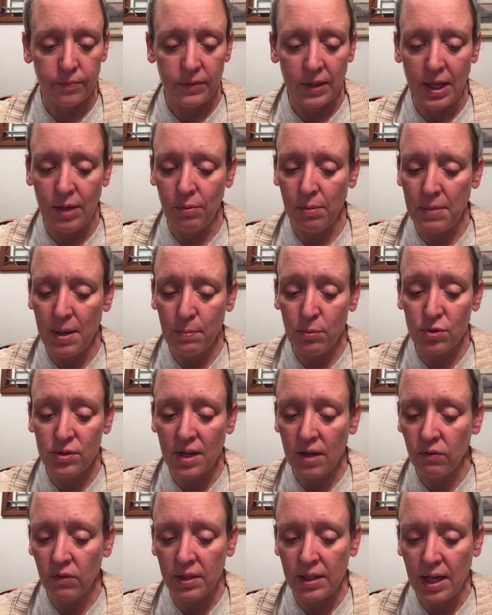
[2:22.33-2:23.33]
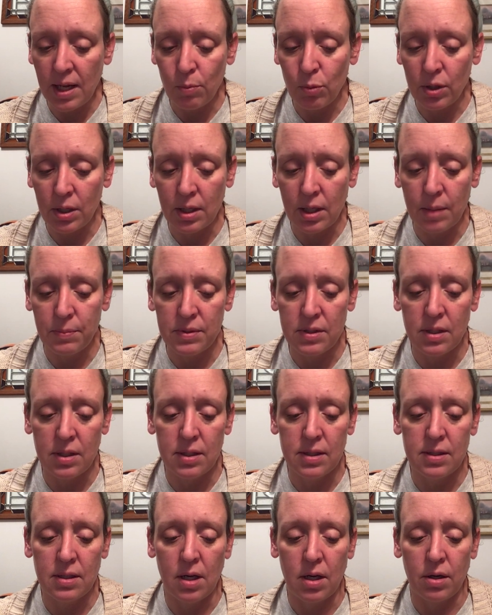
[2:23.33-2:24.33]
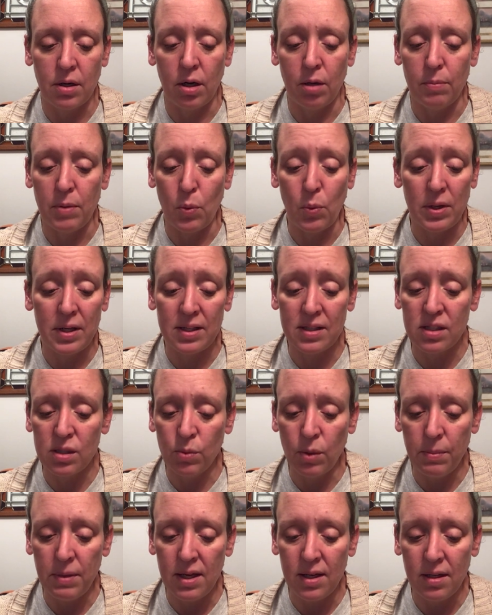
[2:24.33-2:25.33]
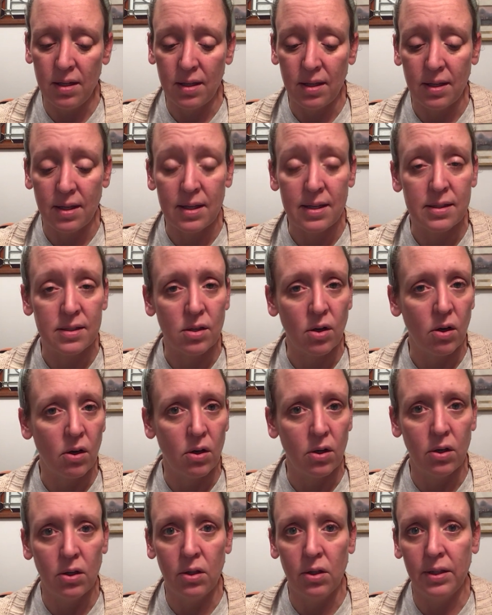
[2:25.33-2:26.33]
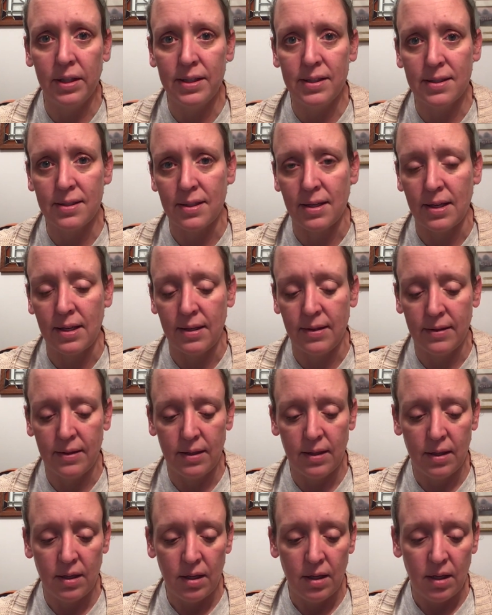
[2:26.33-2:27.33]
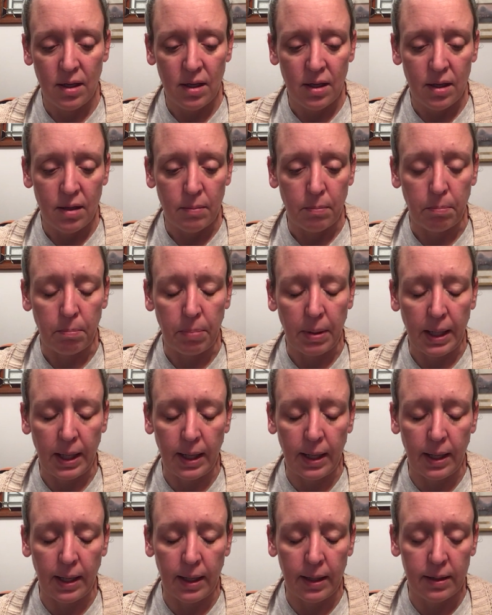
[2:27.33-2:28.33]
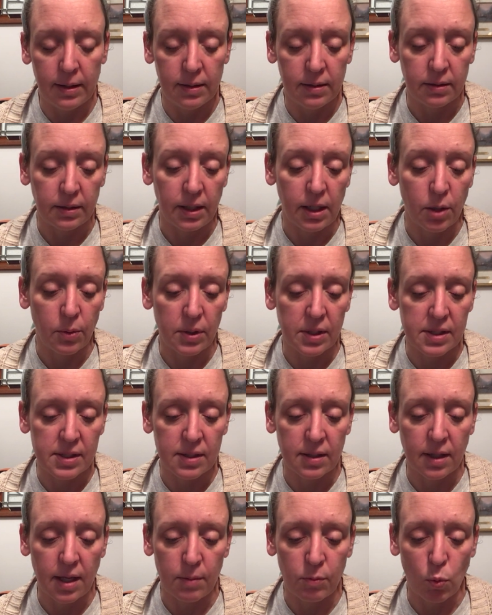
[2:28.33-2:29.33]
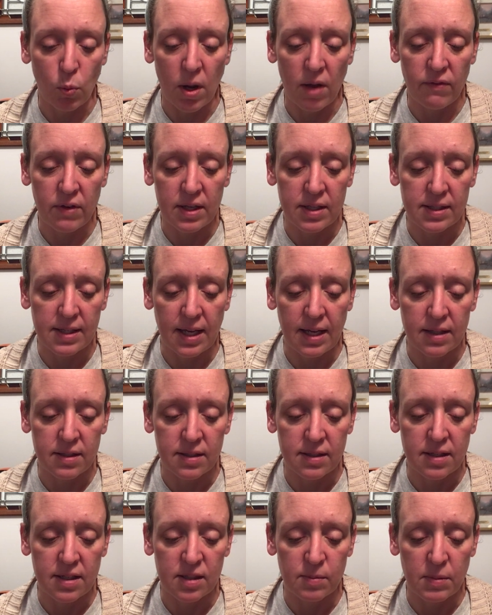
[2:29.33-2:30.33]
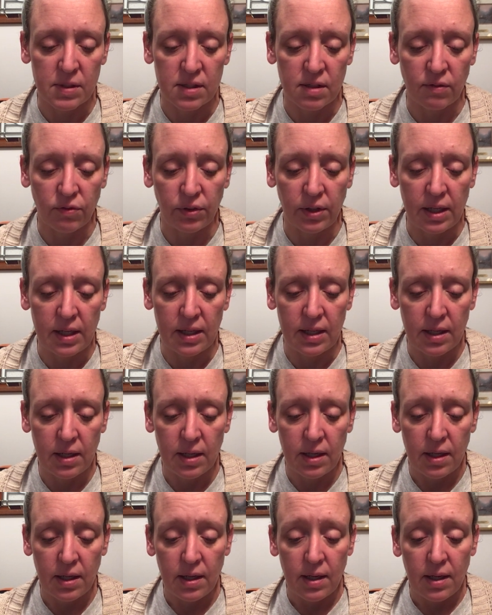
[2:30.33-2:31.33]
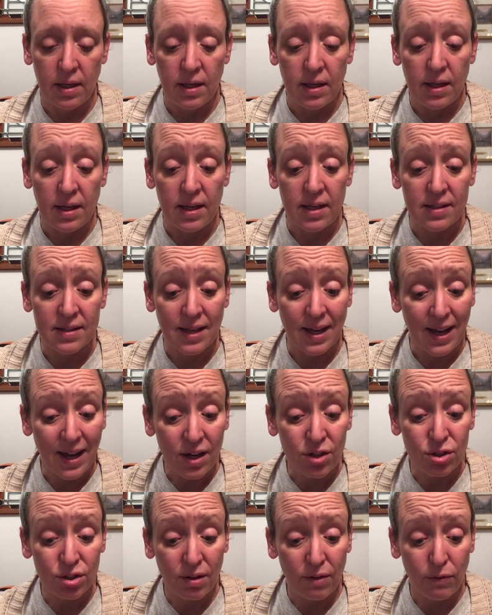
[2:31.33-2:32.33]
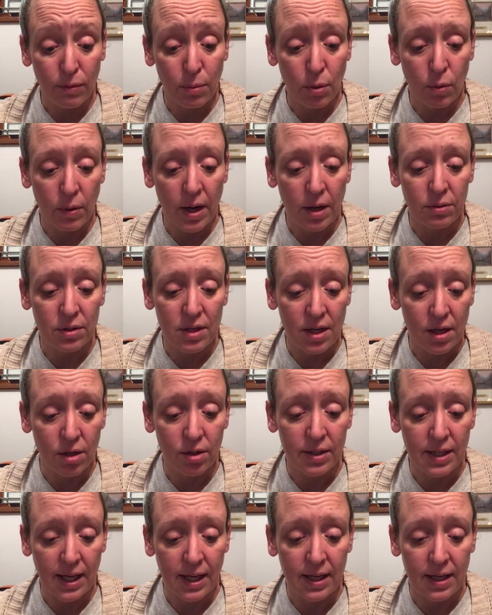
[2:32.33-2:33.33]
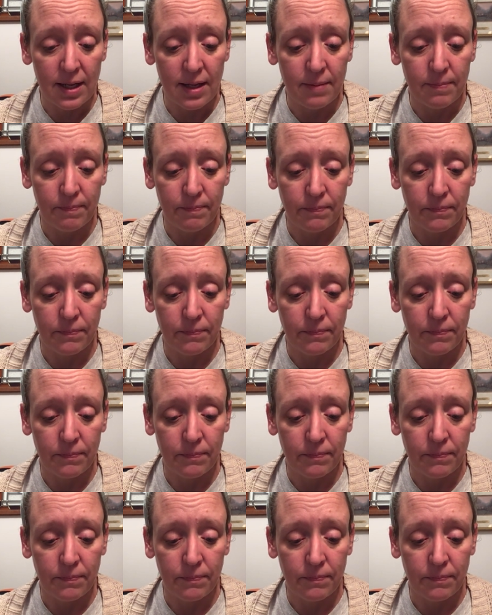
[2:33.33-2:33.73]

He remembers every name when it comes to the soccer, but when it's swimming, he's all at sea. Bah, Leo exclaimed, waving his hands dismissively. He's actually from around here, Daddy.